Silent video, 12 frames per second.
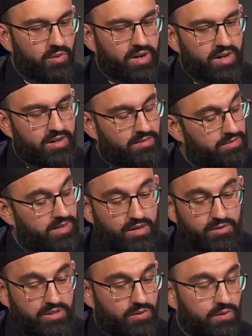right, we're,
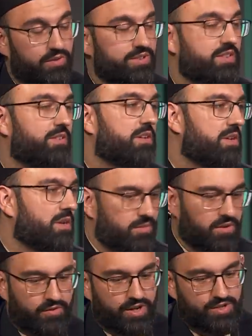like we said, we received a
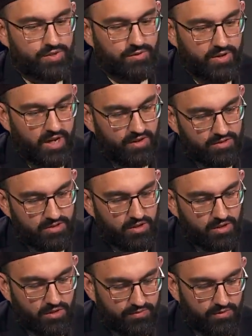number of questions. We're now just
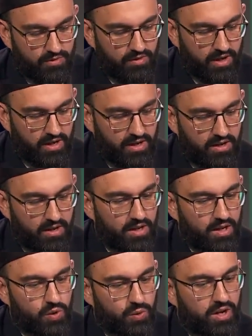going to go through a
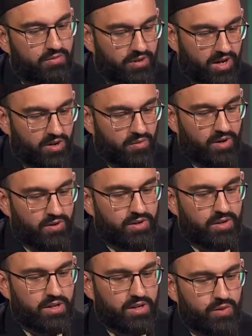quick fire
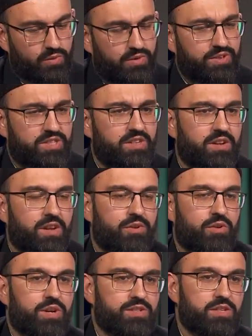round. Uh, we received
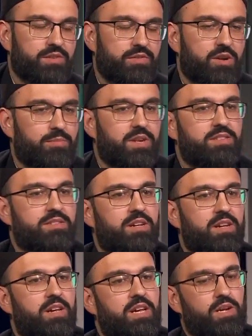another question, if we could please
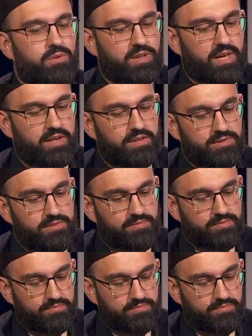hear what that is.